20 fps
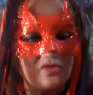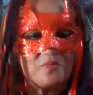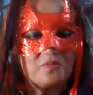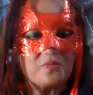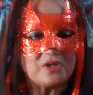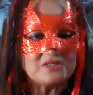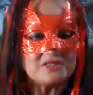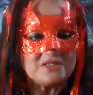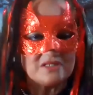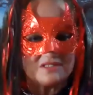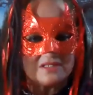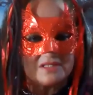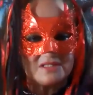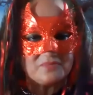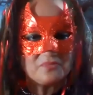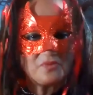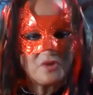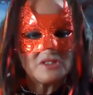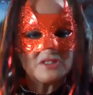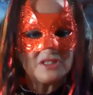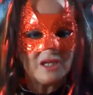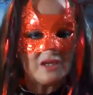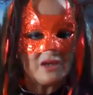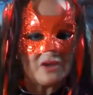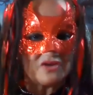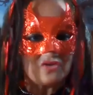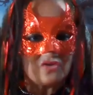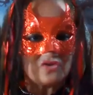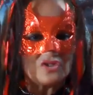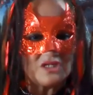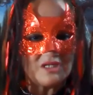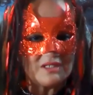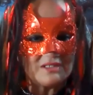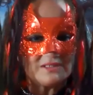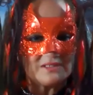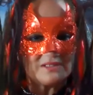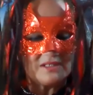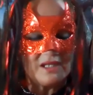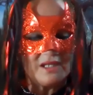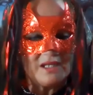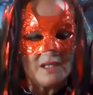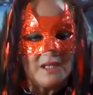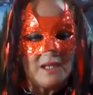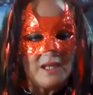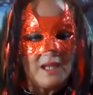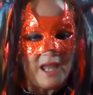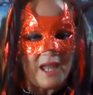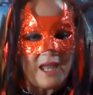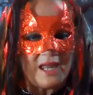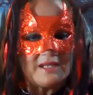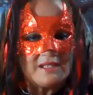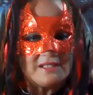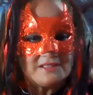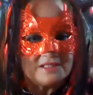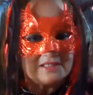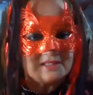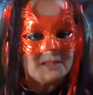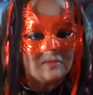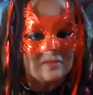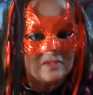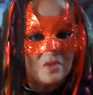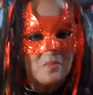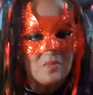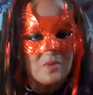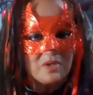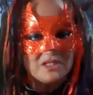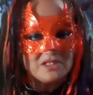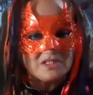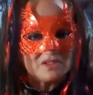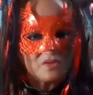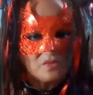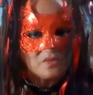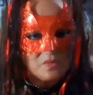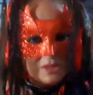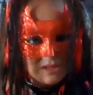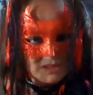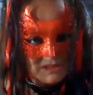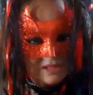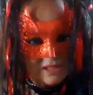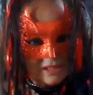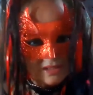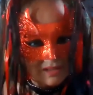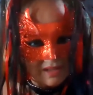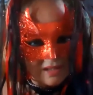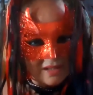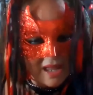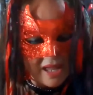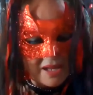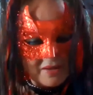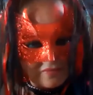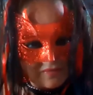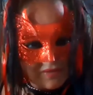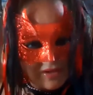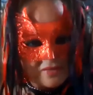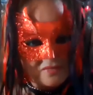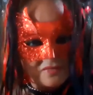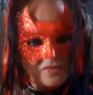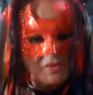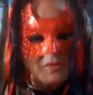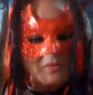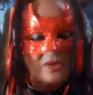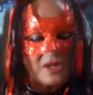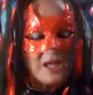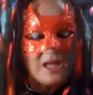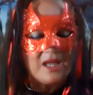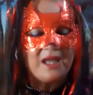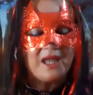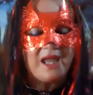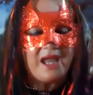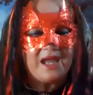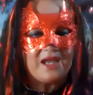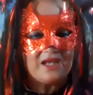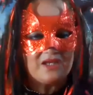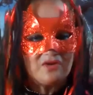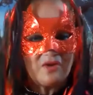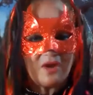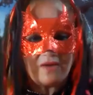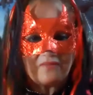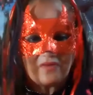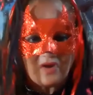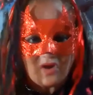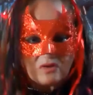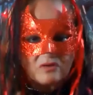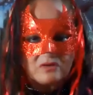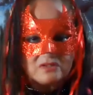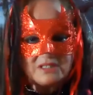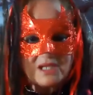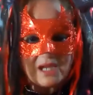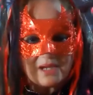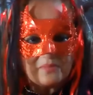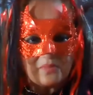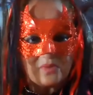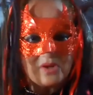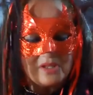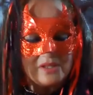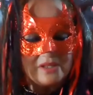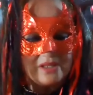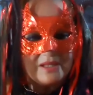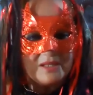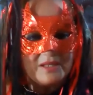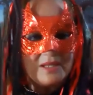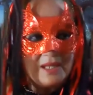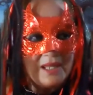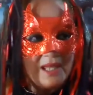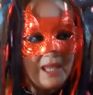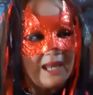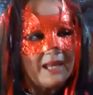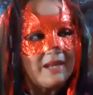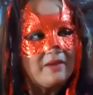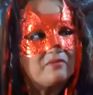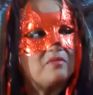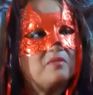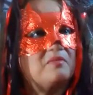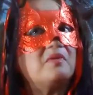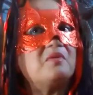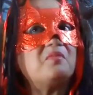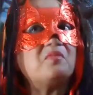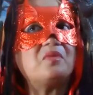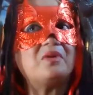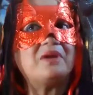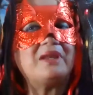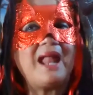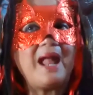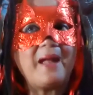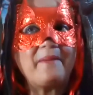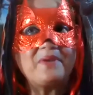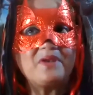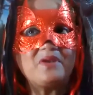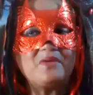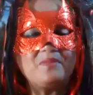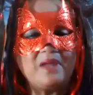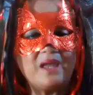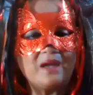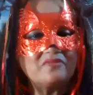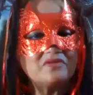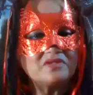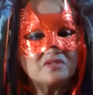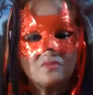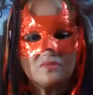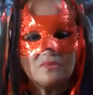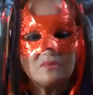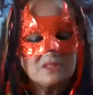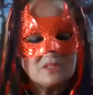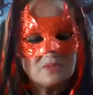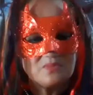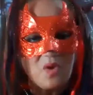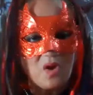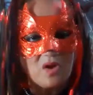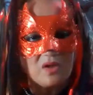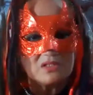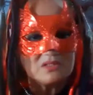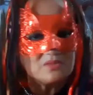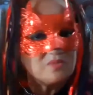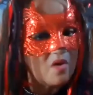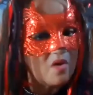the presence is pressing on your chest. And it's as if someone is squeezing the life out of you and you have a hard time breathing. And I remember when it happened to me, I was real small,